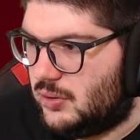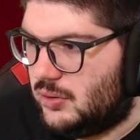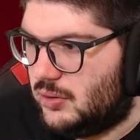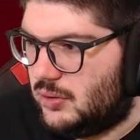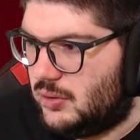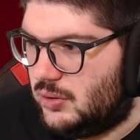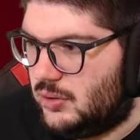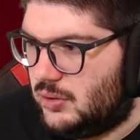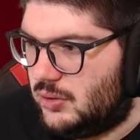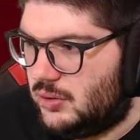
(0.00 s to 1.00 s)

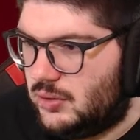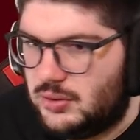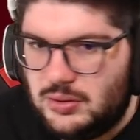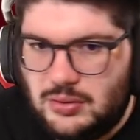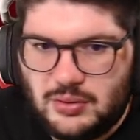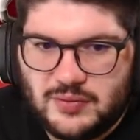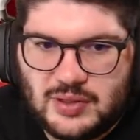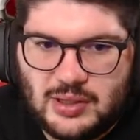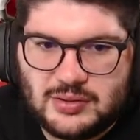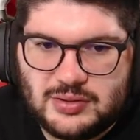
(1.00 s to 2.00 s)
Uh, you have
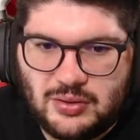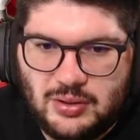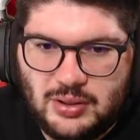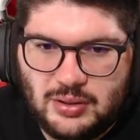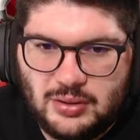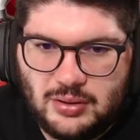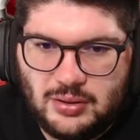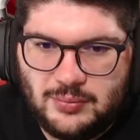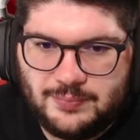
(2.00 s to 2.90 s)
Salas Sondlingard.